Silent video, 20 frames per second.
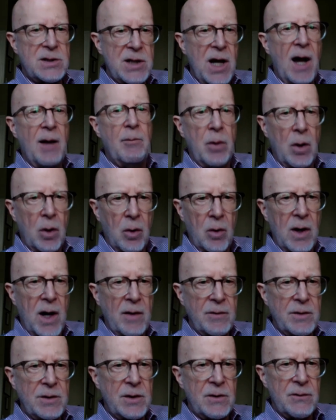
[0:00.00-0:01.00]
Sambo
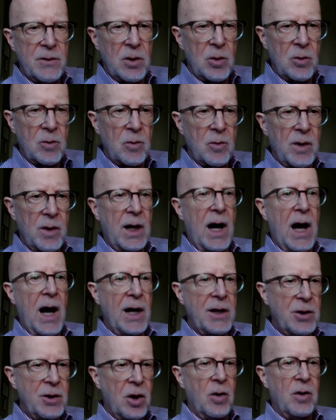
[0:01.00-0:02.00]
having the vote when
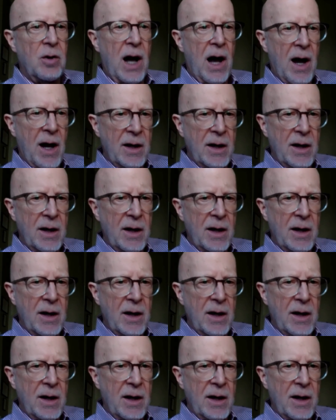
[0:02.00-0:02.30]
I don't,